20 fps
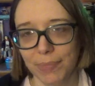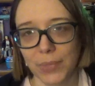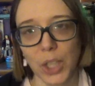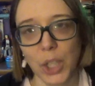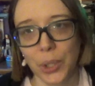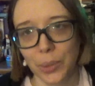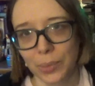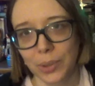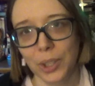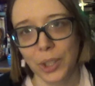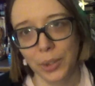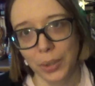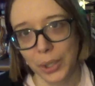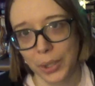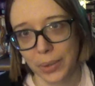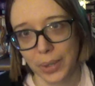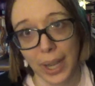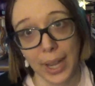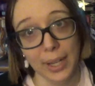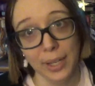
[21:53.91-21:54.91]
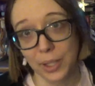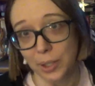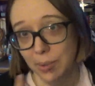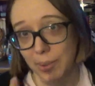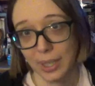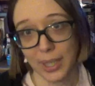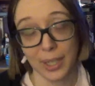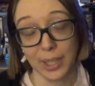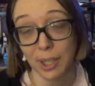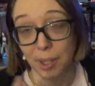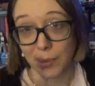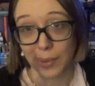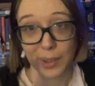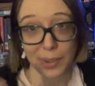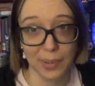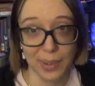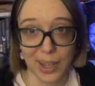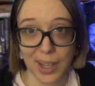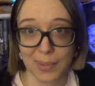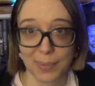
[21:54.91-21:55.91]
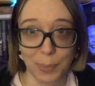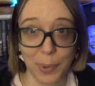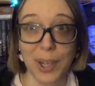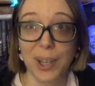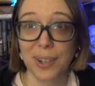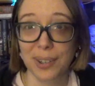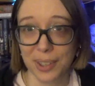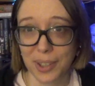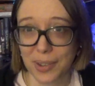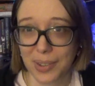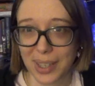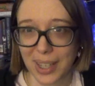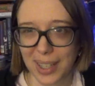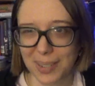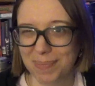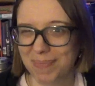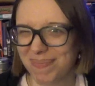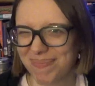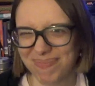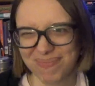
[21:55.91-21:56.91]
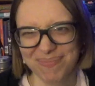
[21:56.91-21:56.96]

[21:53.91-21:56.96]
you you knew I knew that you knew that we all knew that